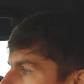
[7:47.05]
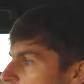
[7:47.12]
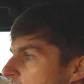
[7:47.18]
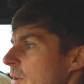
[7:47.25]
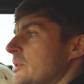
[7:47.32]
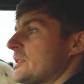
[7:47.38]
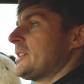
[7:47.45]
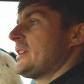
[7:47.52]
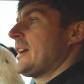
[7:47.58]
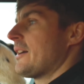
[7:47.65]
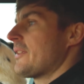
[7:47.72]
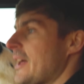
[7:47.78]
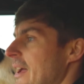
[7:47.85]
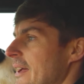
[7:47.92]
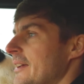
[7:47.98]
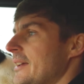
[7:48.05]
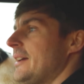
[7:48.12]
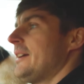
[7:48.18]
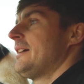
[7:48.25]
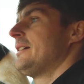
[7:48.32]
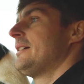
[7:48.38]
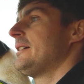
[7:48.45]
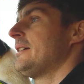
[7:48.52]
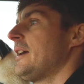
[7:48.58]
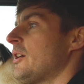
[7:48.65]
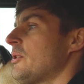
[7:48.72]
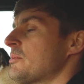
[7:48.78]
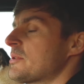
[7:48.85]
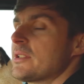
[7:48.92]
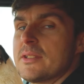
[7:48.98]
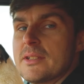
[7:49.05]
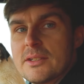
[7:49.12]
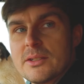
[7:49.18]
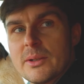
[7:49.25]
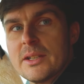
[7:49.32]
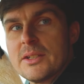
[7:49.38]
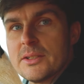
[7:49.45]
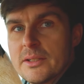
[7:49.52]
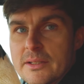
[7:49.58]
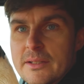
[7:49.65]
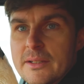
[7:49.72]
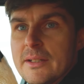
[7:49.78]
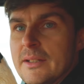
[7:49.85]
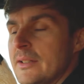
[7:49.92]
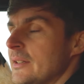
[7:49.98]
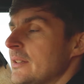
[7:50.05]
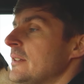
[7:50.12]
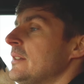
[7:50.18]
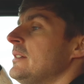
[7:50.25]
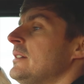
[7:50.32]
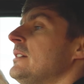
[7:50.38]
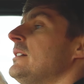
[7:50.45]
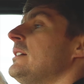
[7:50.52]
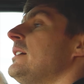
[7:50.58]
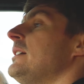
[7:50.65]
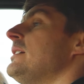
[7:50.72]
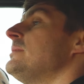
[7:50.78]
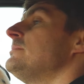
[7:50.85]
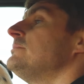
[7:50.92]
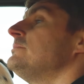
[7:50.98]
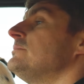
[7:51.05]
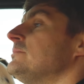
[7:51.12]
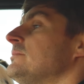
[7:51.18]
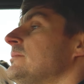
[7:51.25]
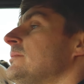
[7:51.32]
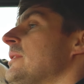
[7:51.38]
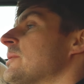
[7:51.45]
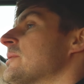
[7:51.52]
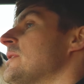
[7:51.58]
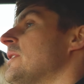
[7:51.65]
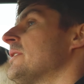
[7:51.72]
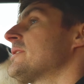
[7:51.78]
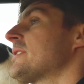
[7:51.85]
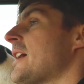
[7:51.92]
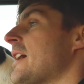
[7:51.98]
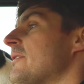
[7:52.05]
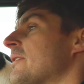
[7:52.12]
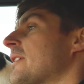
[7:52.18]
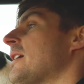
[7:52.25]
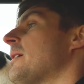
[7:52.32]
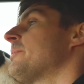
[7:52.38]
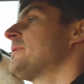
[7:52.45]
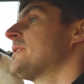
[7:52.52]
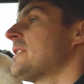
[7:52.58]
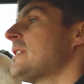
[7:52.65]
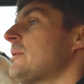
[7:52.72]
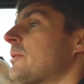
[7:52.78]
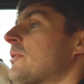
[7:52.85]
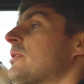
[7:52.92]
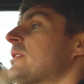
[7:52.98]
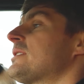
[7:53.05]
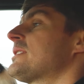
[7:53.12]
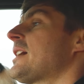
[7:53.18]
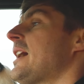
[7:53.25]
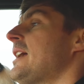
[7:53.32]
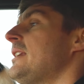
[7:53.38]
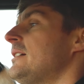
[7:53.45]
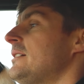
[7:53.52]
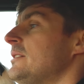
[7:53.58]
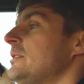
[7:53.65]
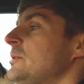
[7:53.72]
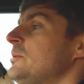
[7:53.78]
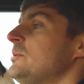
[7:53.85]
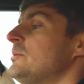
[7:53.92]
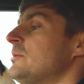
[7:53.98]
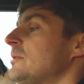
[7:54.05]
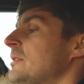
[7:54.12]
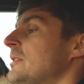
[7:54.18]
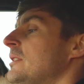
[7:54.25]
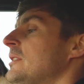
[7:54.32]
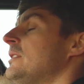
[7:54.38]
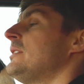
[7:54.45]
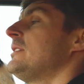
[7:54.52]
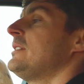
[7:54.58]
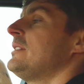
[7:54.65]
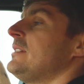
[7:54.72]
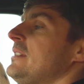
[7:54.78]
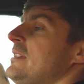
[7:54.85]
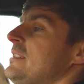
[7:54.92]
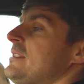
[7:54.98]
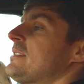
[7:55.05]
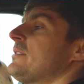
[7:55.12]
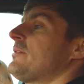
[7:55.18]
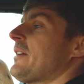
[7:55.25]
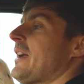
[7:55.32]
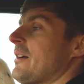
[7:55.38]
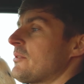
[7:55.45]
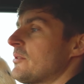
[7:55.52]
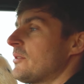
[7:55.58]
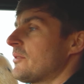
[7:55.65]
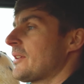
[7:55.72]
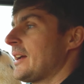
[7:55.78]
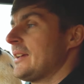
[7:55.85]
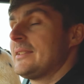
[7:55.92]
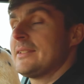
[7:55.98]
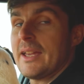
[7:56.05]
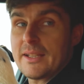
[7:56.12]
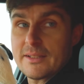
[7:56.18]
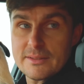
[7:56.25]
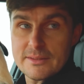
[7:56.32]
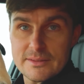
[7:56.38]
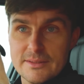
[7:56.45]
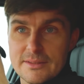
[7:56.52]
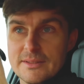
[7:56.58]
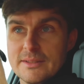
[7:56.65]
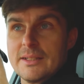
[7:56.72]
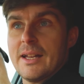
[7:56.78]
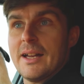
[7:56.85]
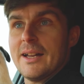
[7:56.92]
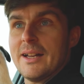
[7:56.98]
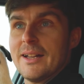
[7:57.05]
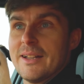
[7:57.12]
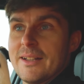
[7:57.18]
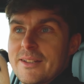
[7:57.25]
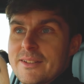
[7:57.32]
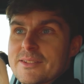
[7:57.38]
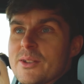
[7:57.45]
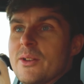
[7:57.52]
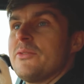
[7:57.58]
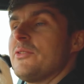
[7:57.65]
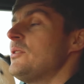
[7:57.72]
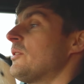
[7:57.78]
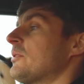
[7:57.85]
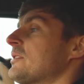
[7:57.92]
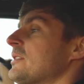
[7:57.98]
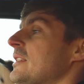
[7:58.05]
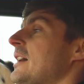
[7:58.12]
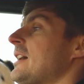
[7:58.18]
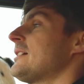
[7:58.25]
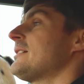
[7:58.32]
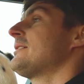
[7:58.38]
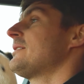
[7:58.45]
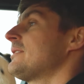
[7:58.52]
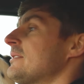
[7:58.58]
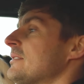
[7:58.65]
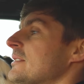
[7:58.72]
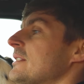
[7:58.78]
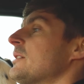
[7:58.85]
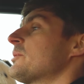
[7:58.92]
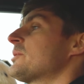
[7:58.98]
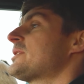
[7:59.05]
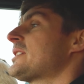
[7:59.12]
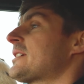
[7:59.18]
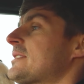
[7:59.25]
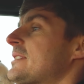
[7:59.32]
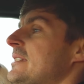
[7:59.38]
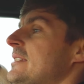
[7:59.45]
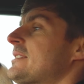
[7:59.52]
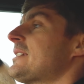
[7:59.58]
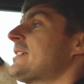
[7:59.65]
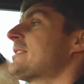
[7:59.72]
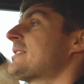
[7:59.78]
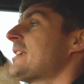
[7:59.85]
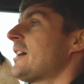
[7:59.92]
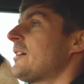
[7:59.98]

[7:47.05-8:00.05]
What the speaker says: we'll see how that helps the situation. It was nice to have a cup of tea with Chris Taylor, who is the founder of K-Tech. So if you looked at that little 60cc